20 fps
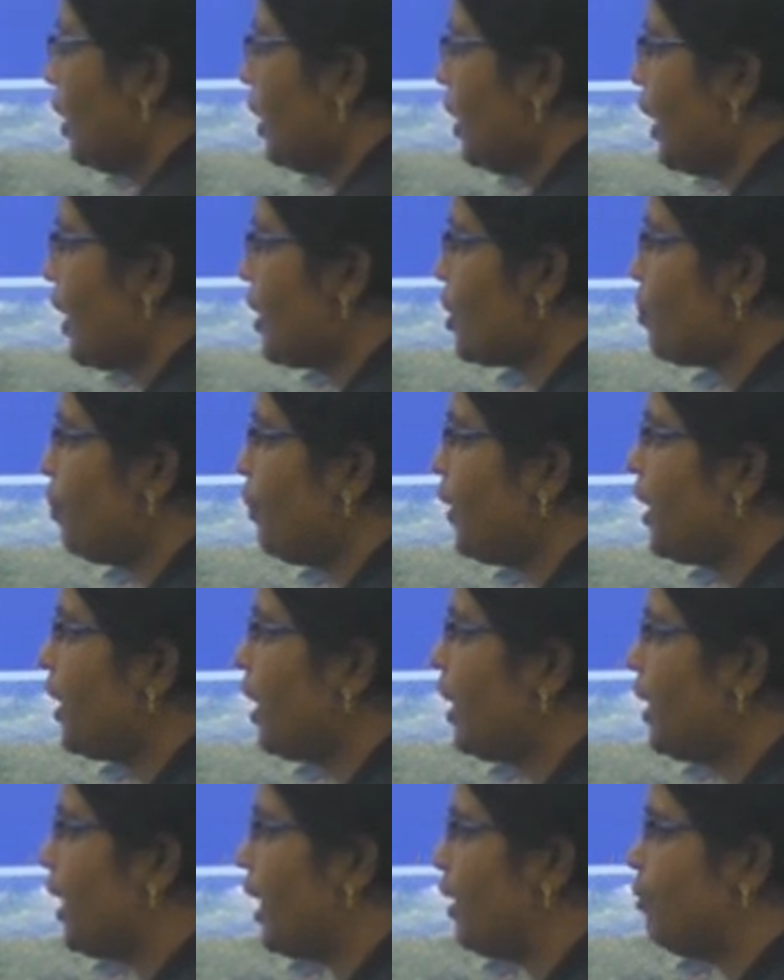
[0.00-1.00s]
Next,
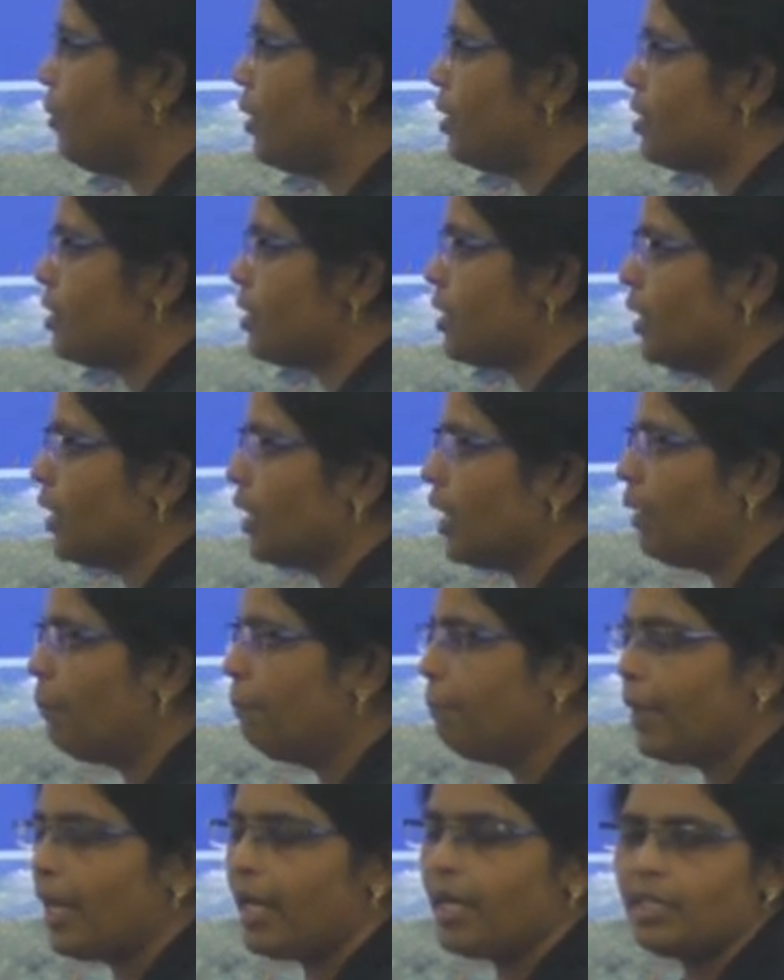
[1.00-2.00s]
beta diversity,
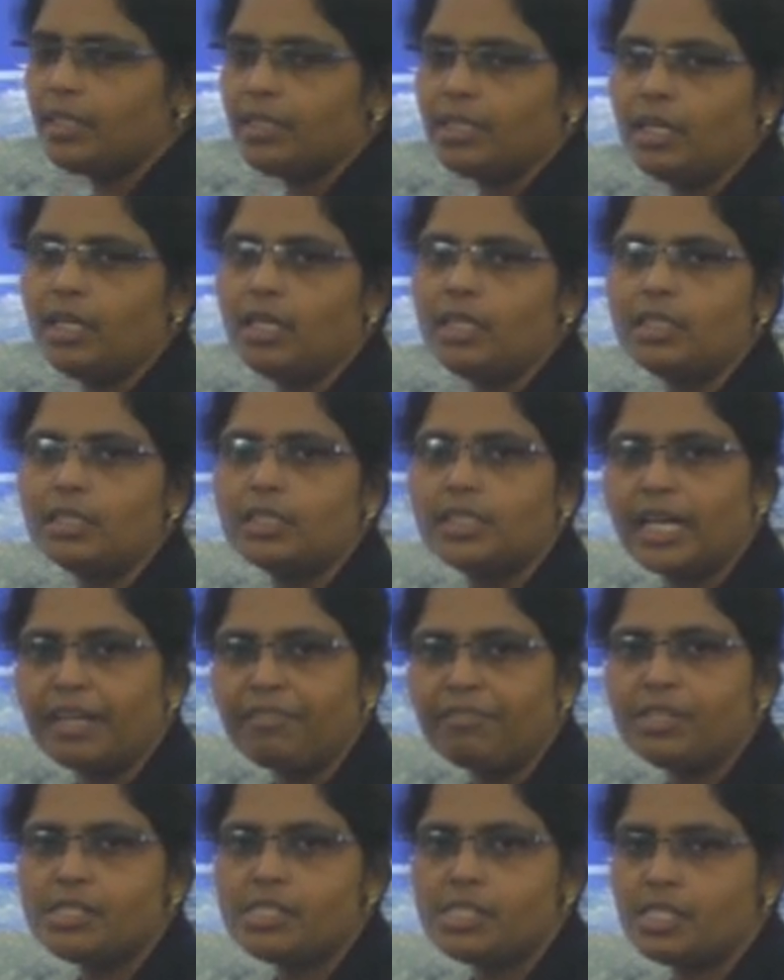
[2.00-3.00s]
comparing the
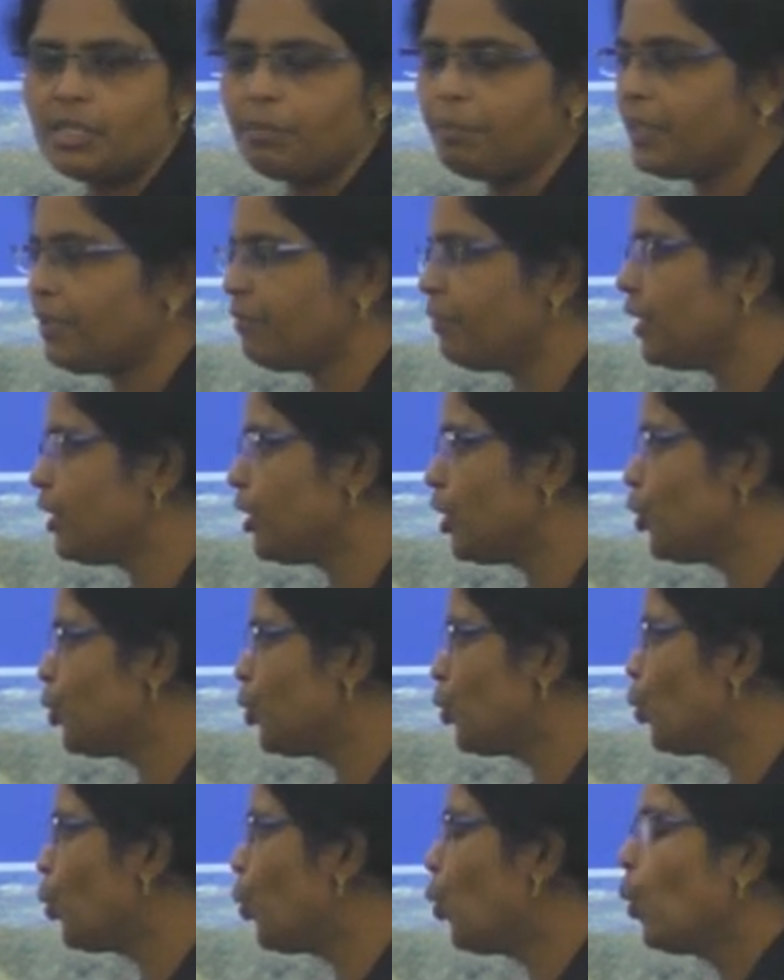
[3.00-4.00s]
diversity between the
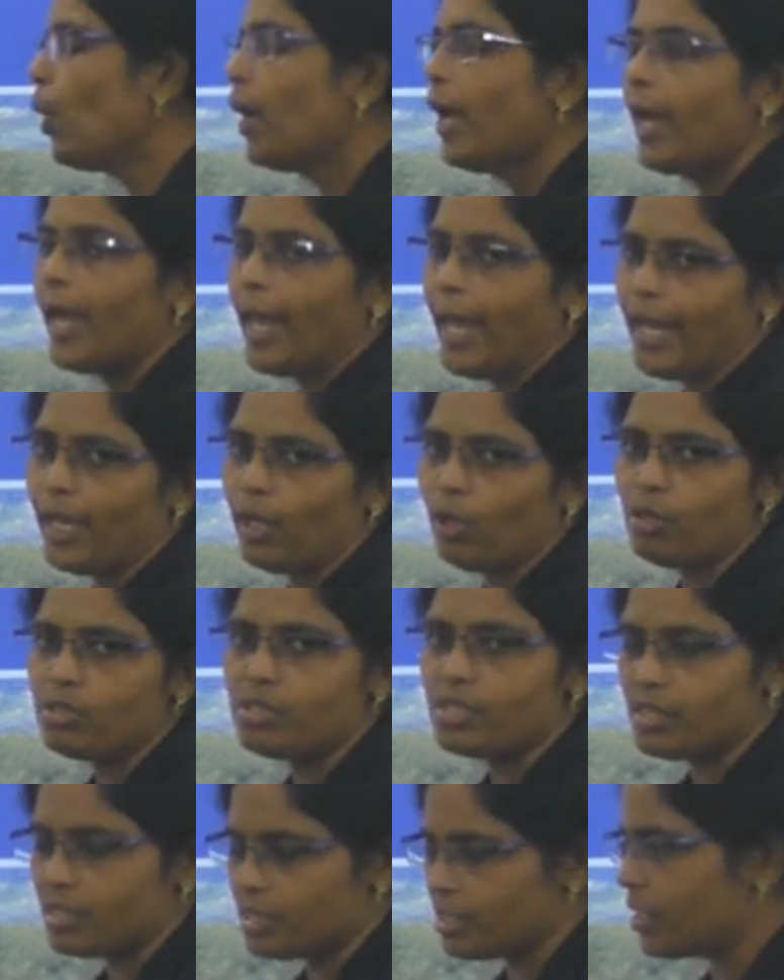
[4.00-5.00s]
two
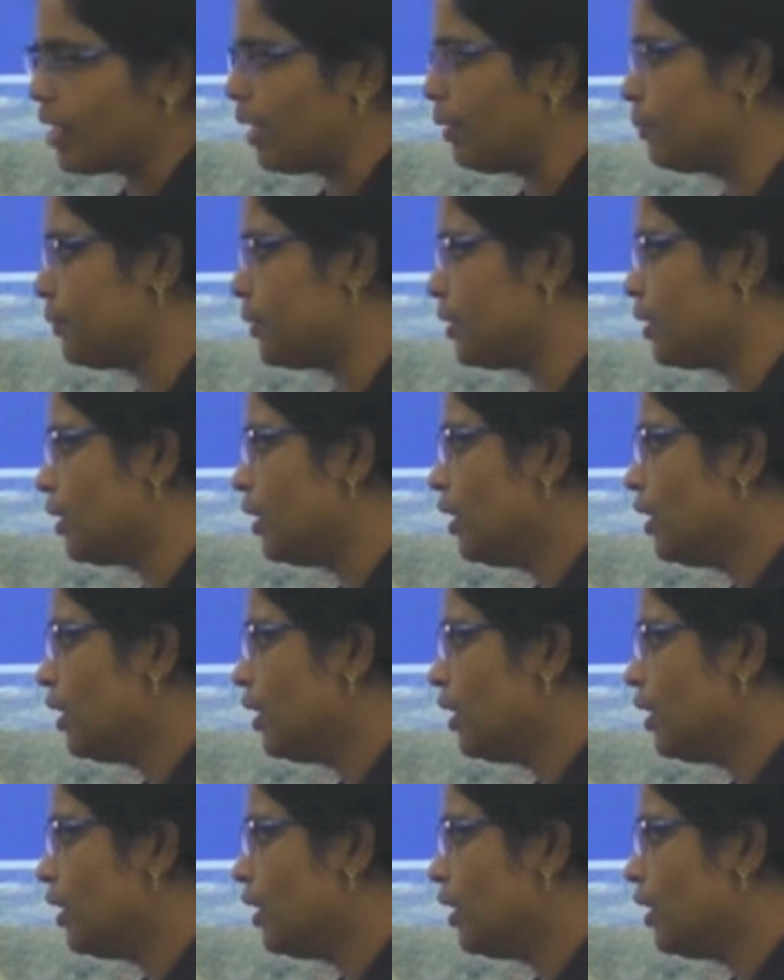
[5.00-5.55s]
ecosystems.